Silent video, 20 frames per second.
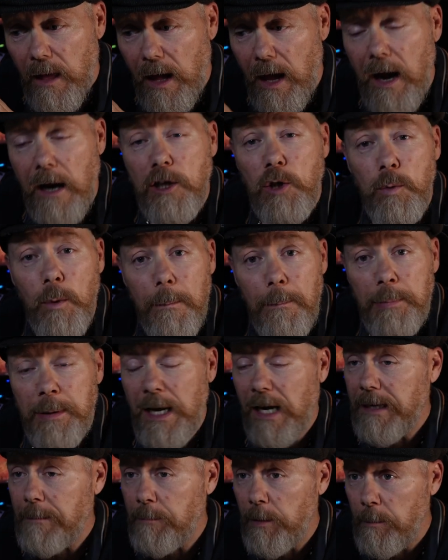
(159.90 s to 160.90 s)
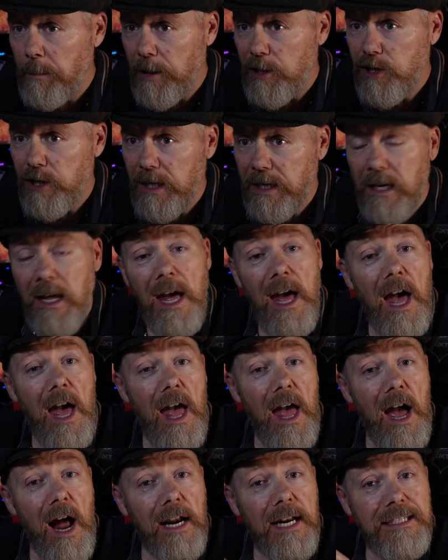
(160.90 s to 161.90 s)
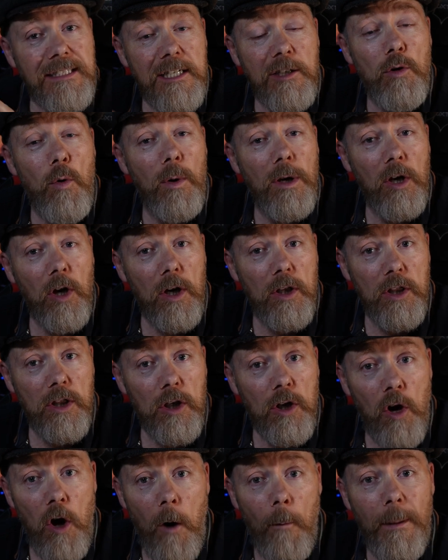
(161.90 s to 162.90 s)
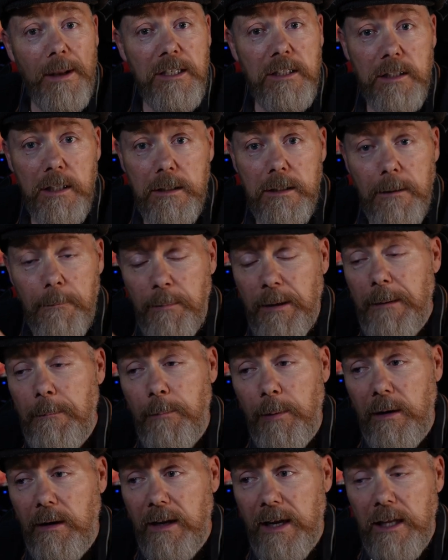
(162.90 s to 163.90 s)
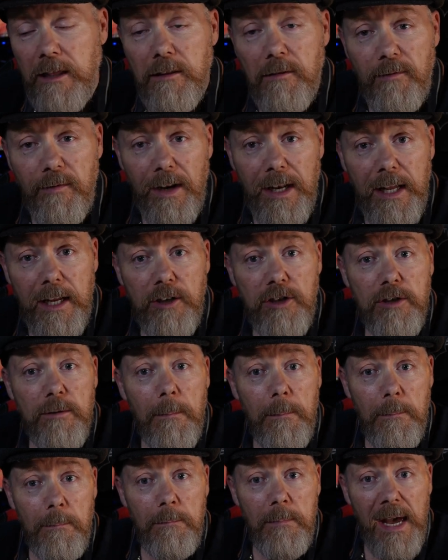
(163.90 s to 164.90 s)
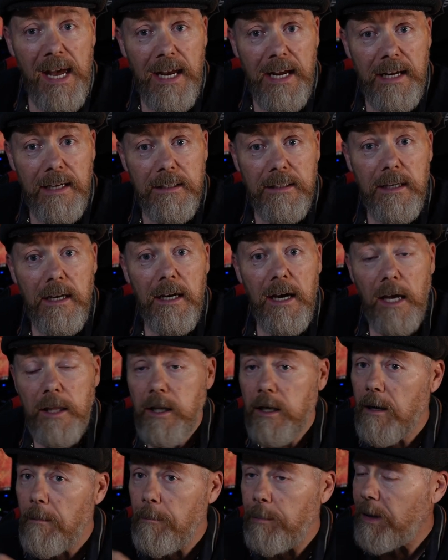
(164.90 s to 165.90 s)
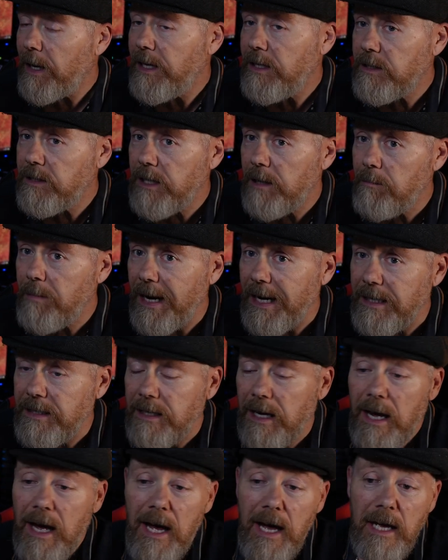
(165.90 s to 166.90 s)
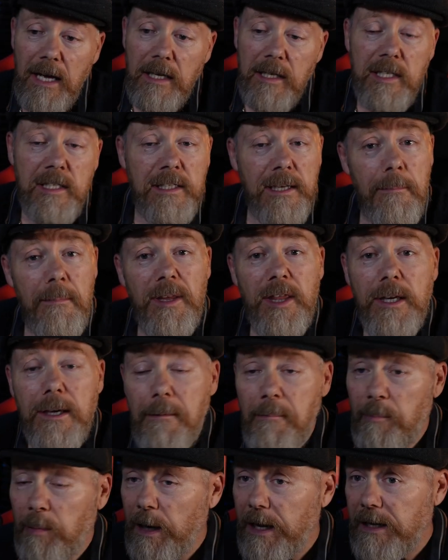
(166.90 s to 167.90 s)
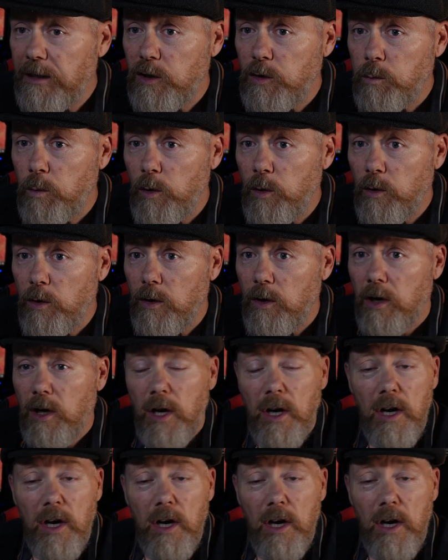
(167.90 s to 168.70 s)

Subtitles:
actual planning permission, and I did go and look at the comments that the people in the village made and the complaints they made. Some of the complaints were,